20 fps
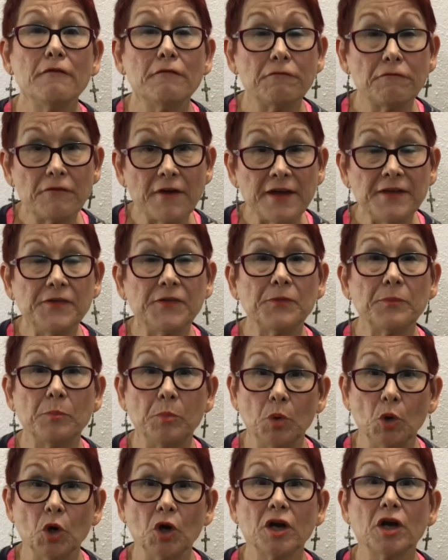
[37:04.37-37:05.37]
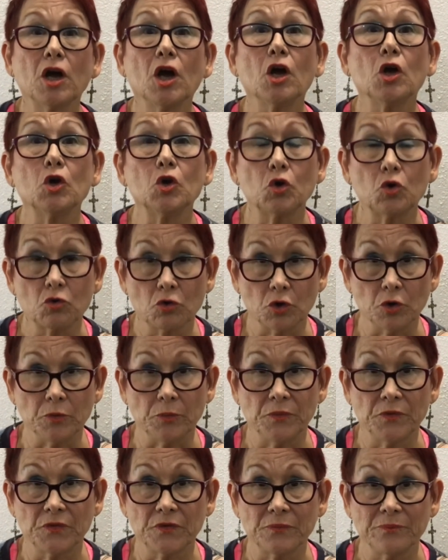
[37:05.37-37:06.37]
Facebook
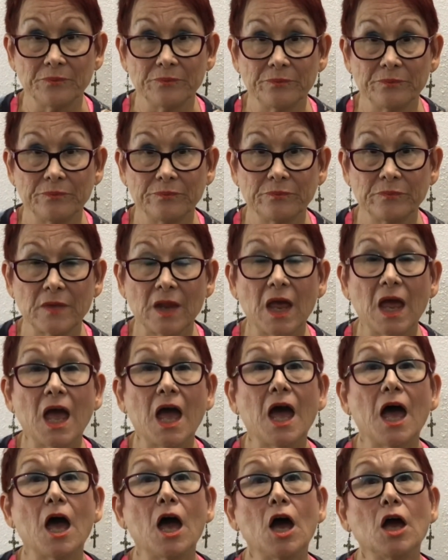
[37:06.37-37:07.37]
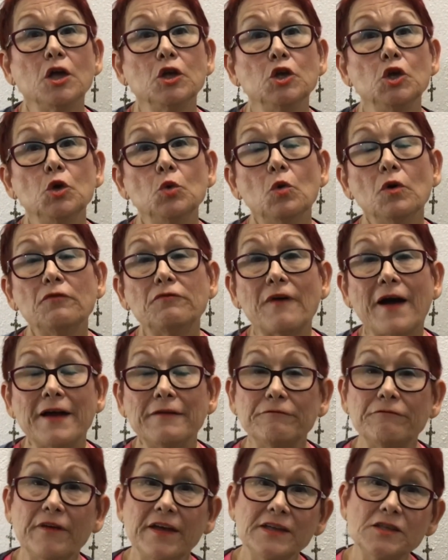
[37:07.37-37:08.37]
groups. You will
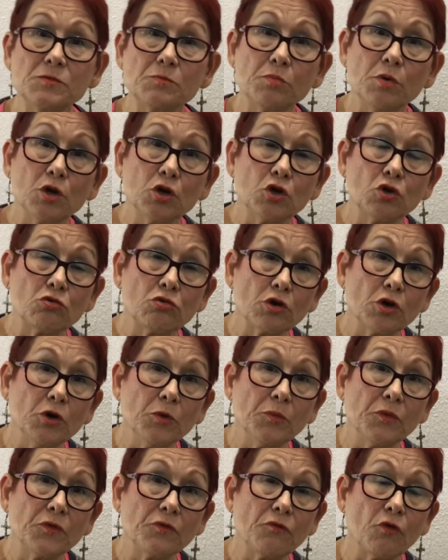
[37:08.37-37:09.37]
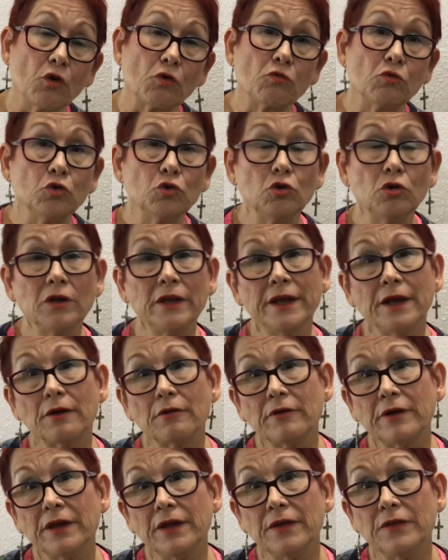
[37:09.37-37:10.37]
find Facebook groups for rural
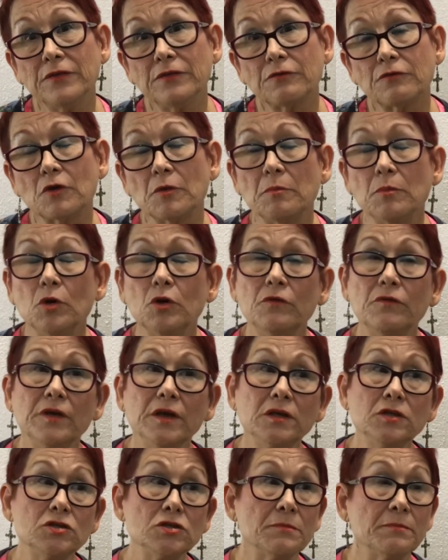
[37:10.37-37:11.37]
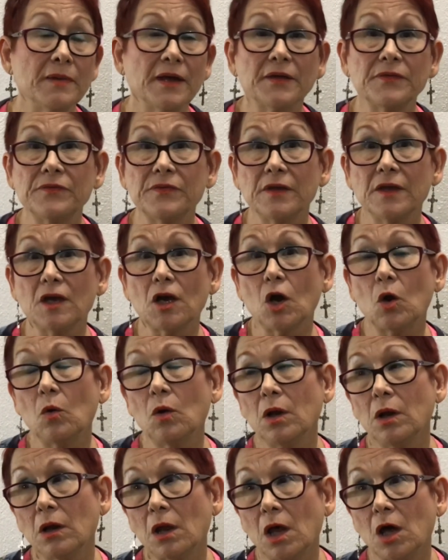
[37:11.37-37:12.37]
areas, for moving to Mexico
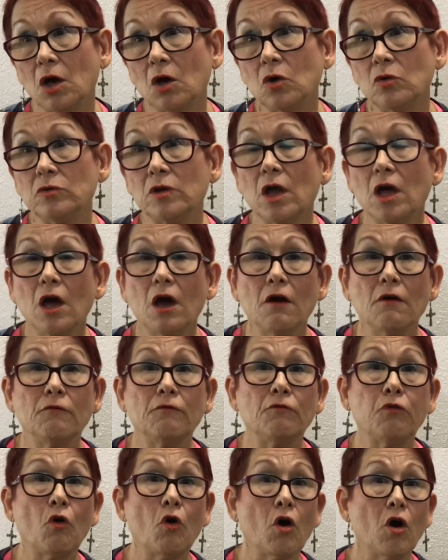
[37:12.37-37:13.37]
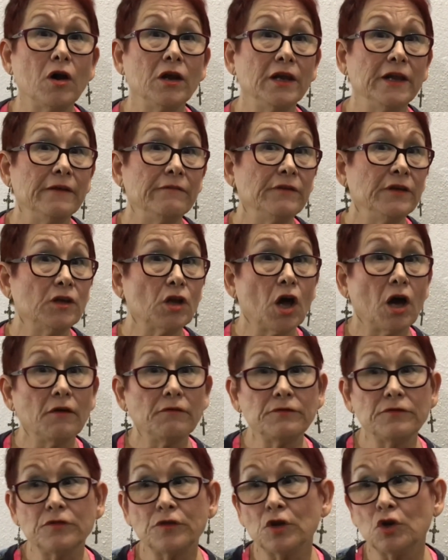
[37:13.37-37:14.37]
alone, for living
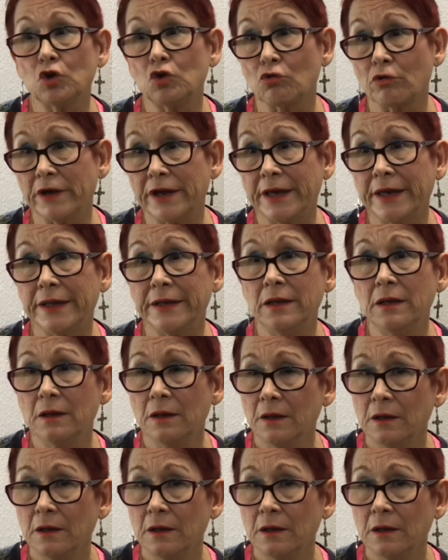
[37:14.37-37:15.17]
off the grid,